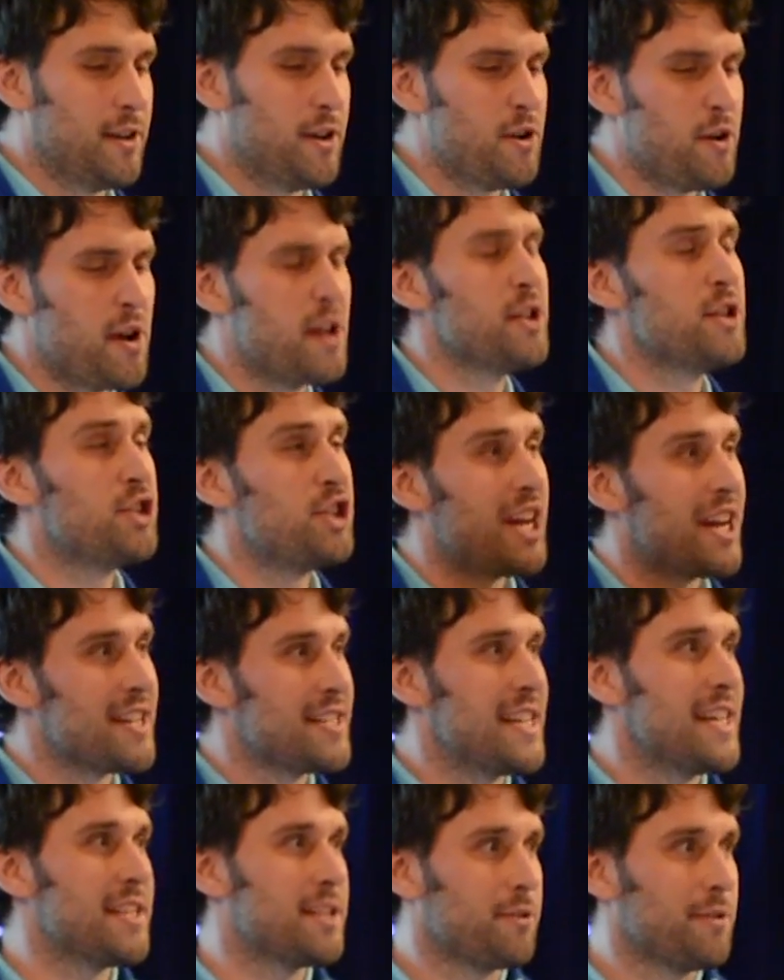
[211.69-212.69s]

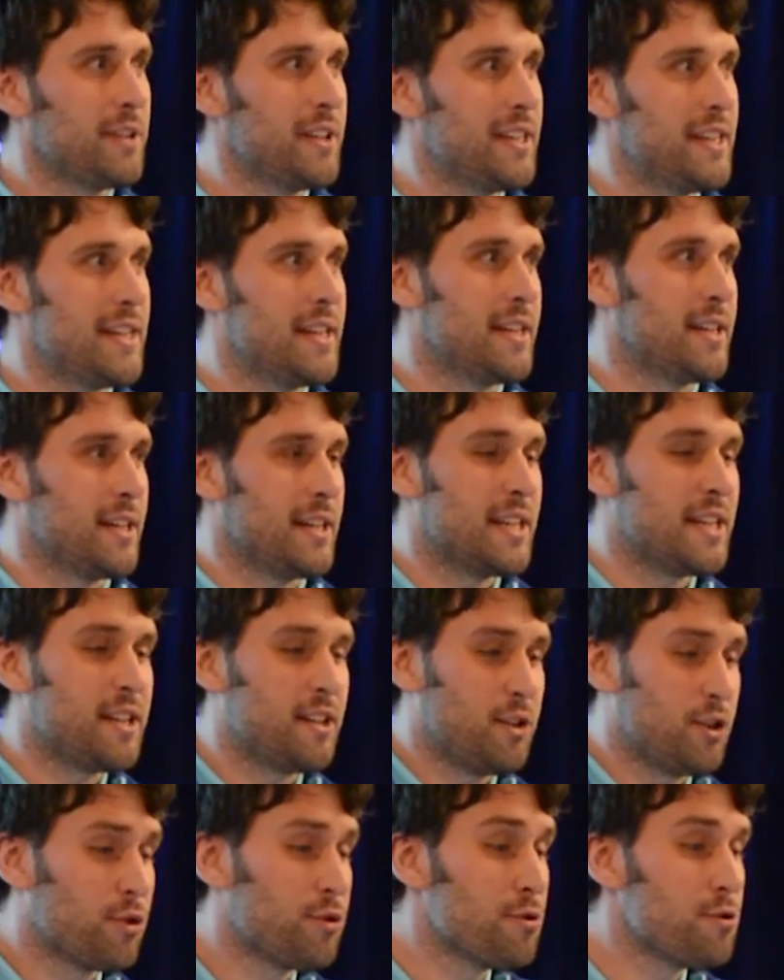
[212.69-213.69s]
Geodesy has a really
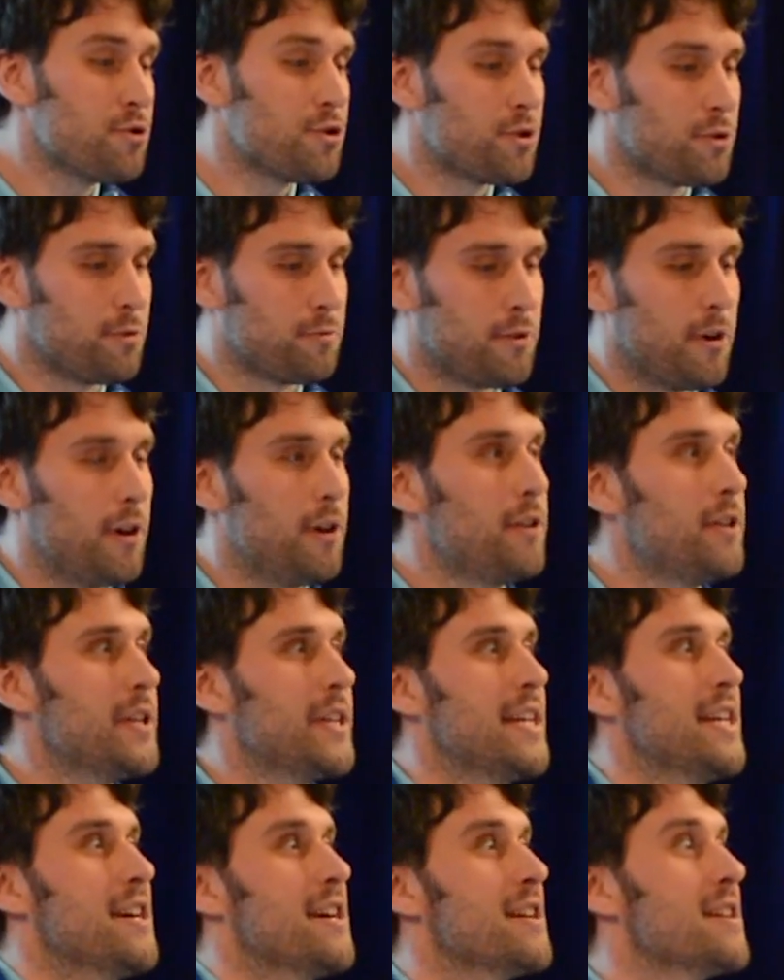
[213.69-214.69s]
crucial role
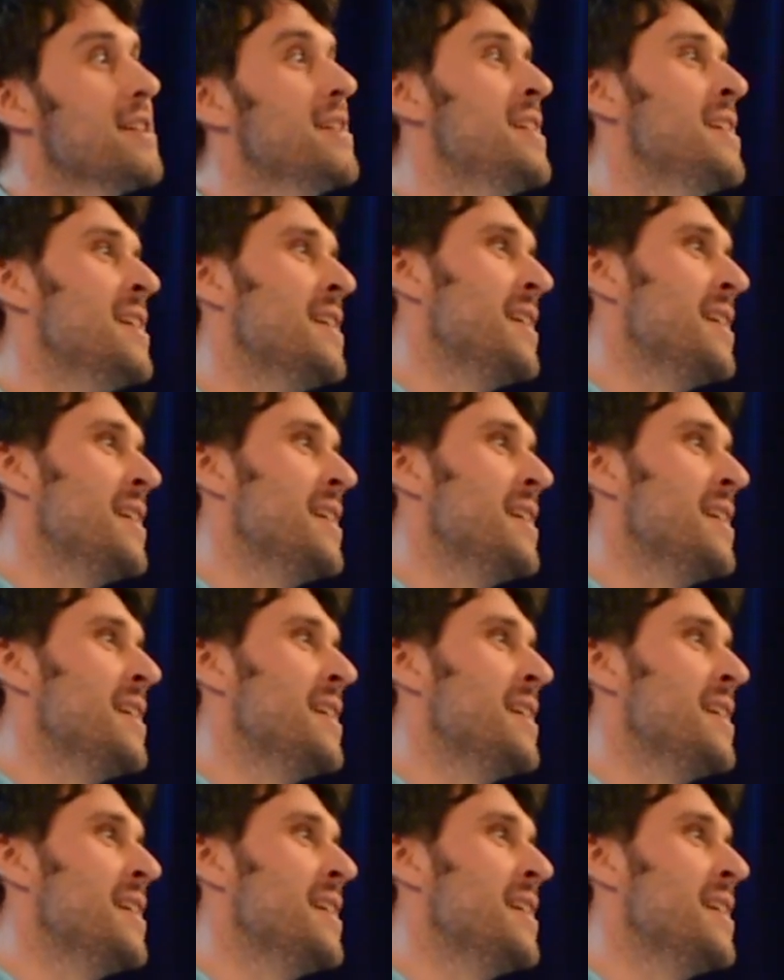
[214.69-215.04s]
here